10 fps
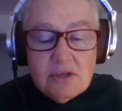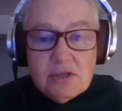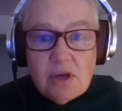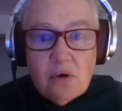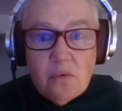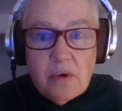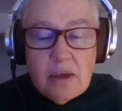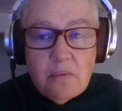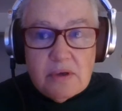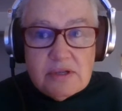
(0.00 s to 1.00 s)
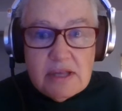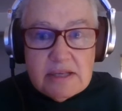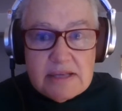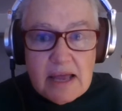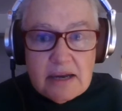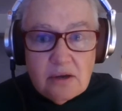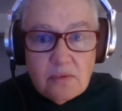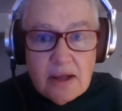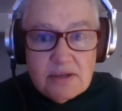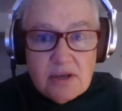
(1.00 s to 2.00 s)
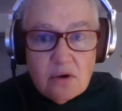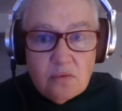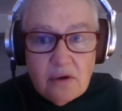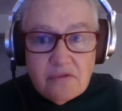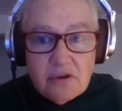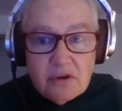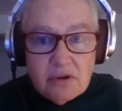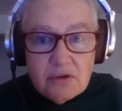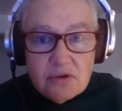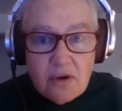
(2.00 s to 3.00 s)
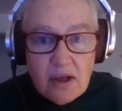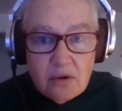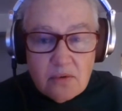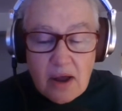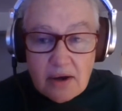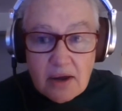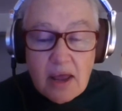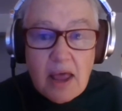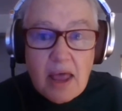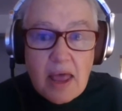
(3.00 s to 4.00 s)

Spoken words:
So it was the San Lorenzo River Trail Run.